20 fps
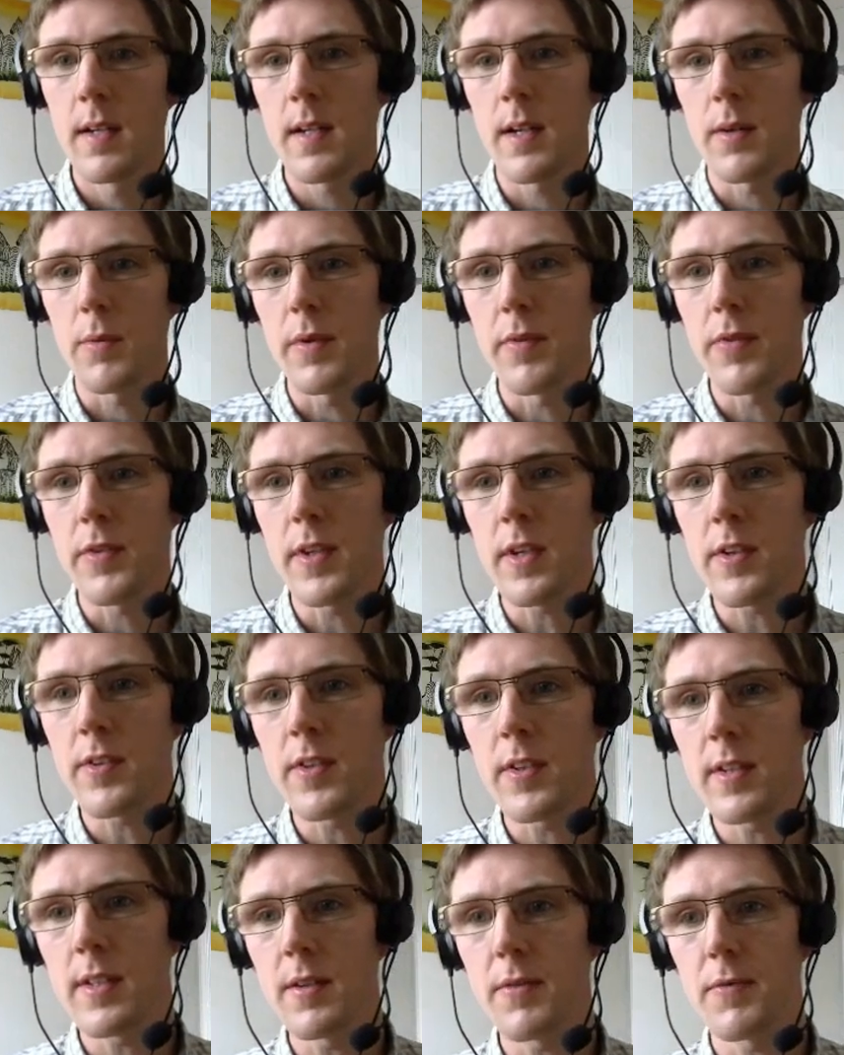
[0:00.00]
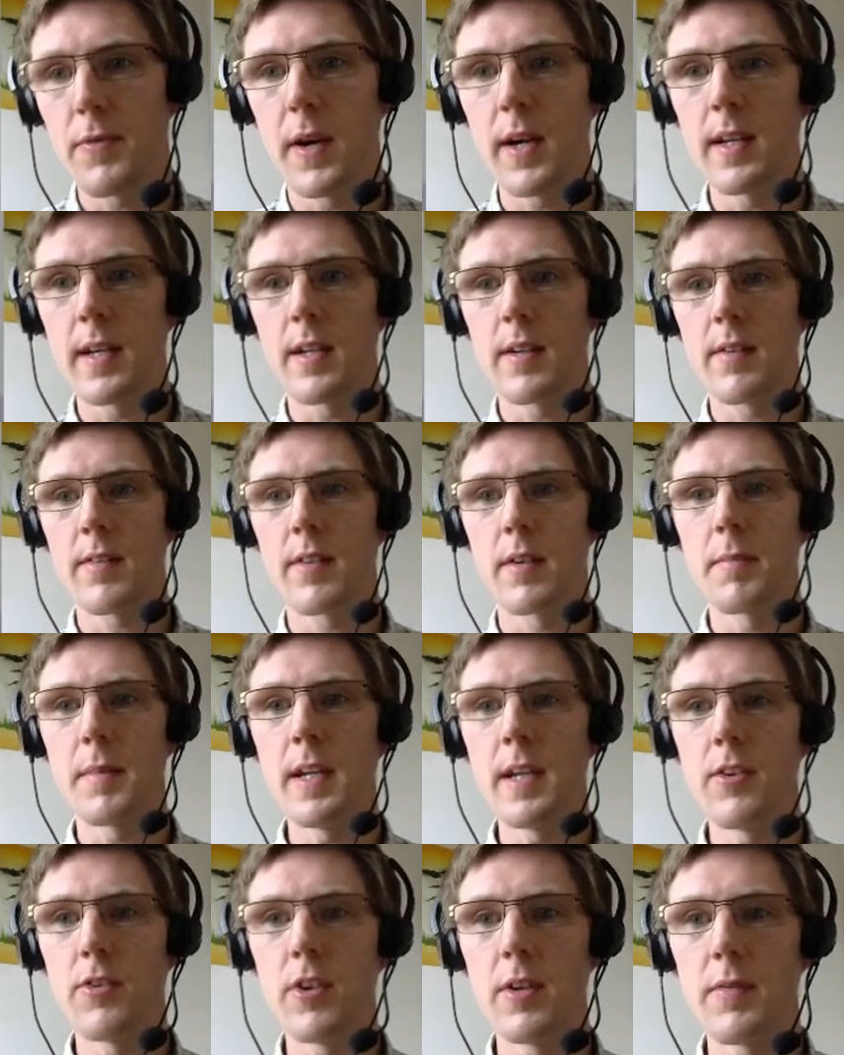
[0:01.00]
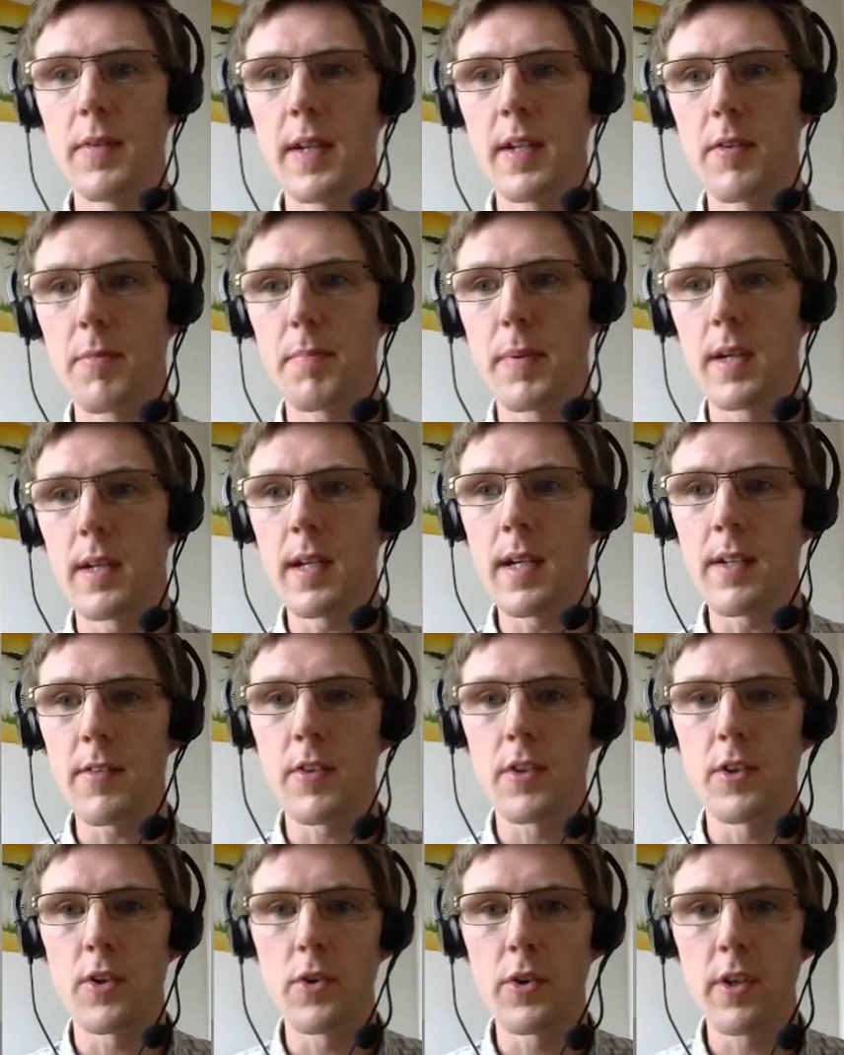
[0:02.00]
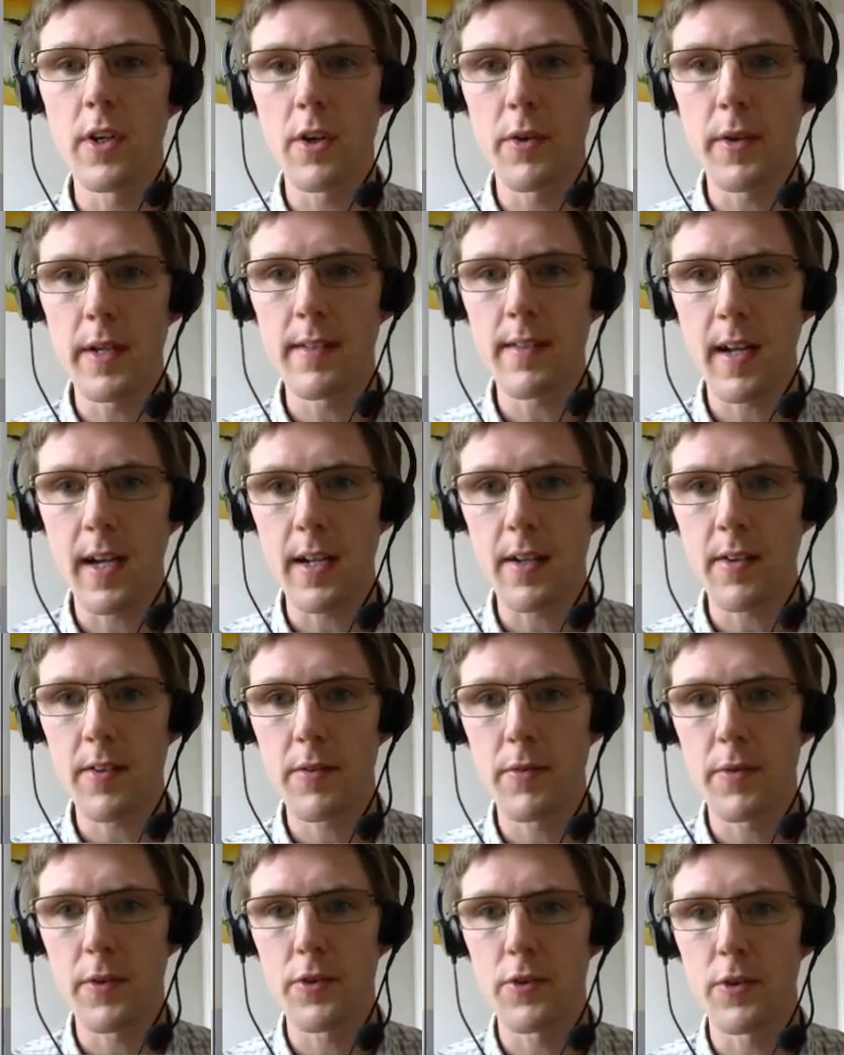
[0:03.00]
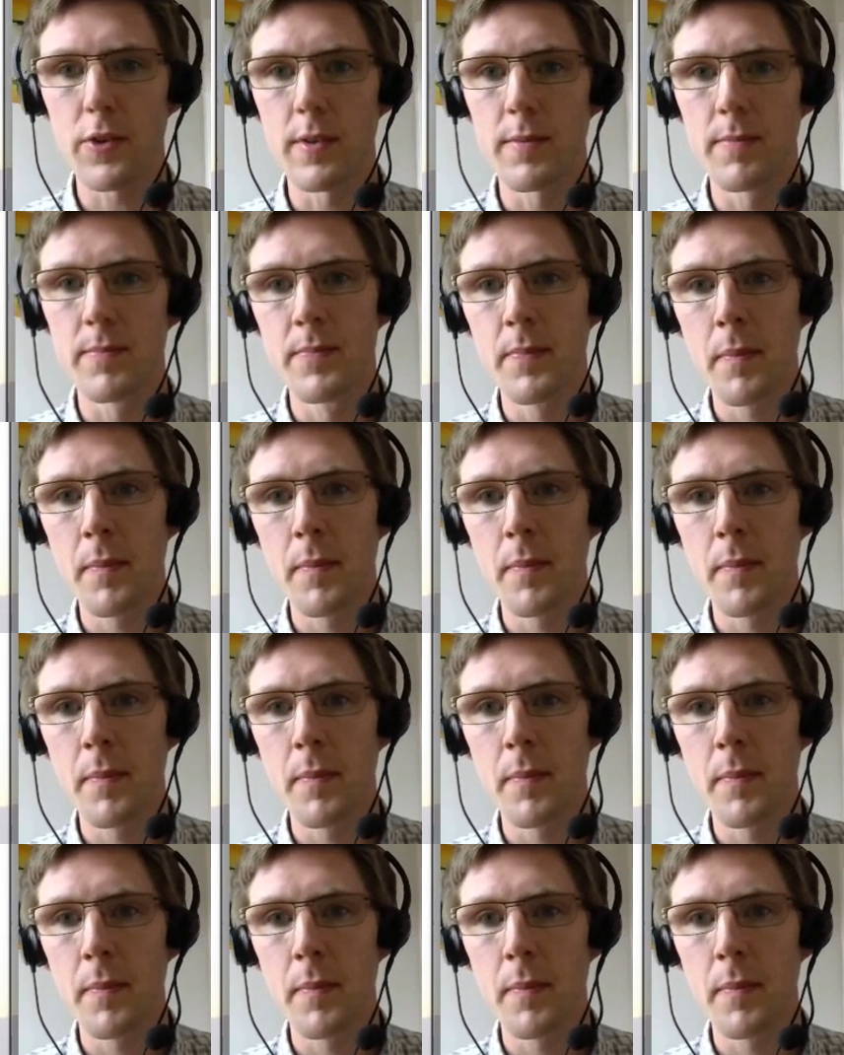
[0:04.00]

Now, we've started defining some EGVs, but it's an ongoing task for sure.